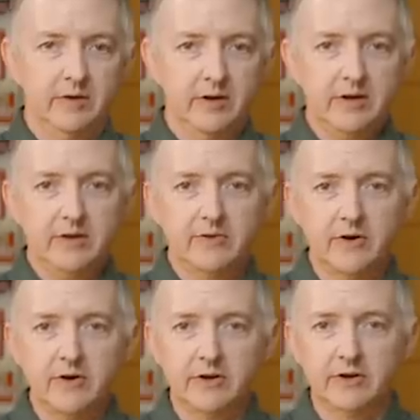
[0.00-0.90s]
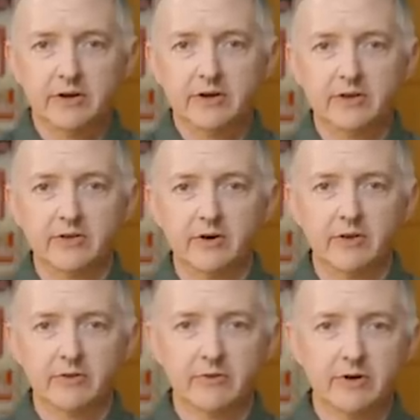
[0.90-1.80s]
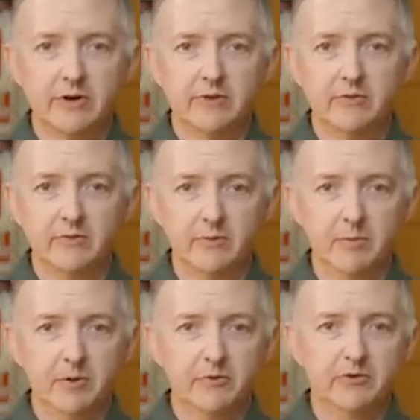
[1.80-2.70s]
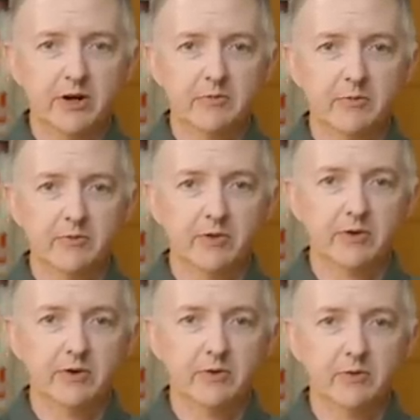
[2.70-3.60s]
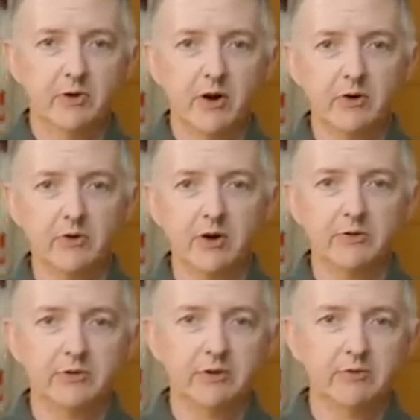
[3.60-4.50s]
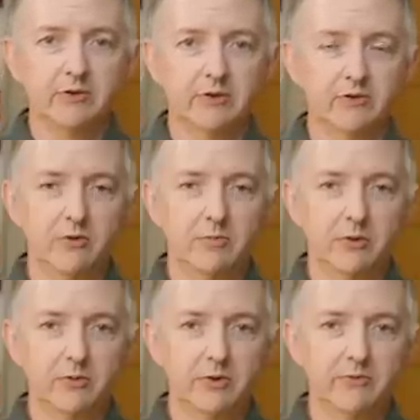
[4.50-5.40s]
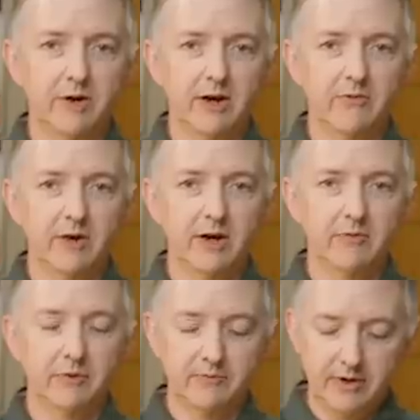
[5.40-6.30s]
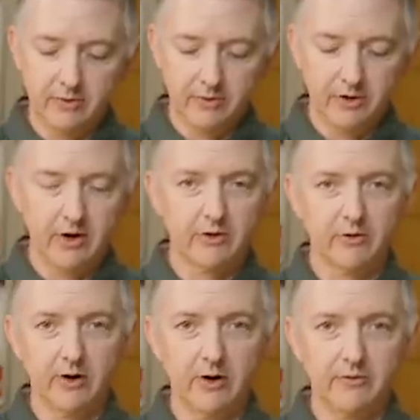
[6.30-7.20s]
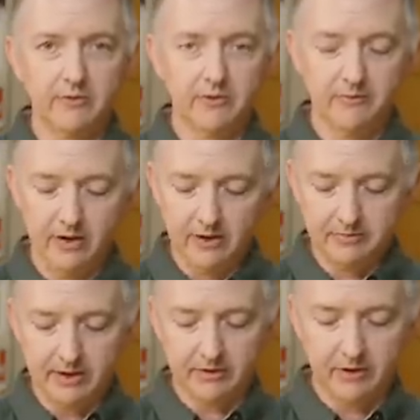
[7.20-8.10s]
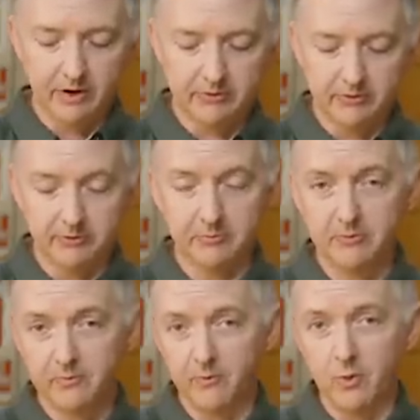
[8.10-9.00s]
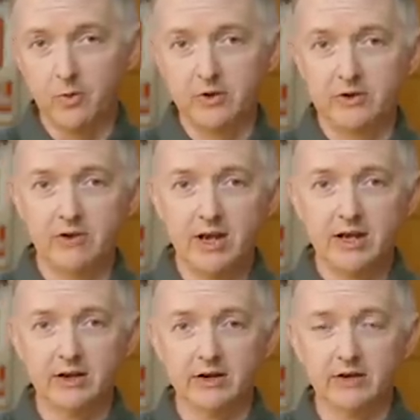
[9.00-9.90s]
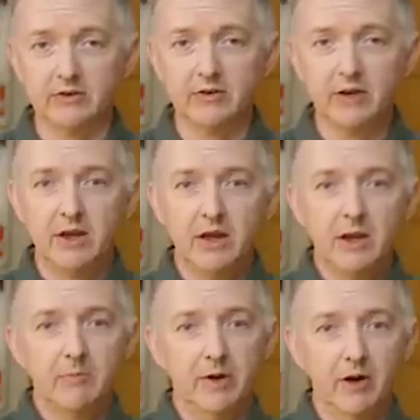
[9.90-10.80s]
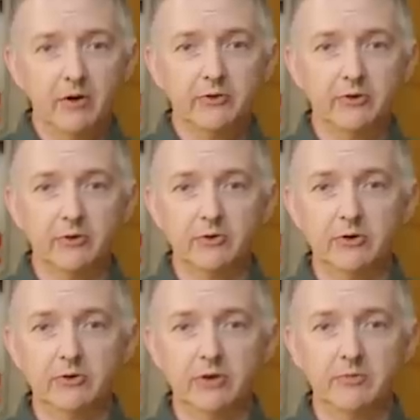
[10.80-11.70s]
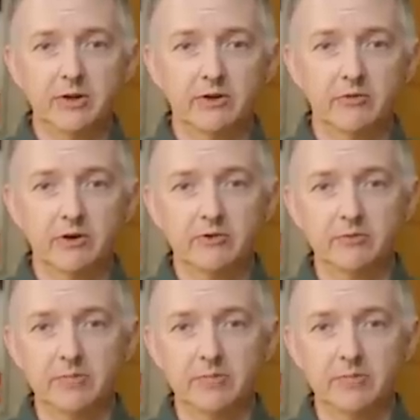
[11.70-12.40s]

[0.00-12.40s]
TT30 and TT33 were both chambered for the new Tokarev 762 x 25 round which Fedor Tokarev developed that cartridge for these handguns but also used them in the Russian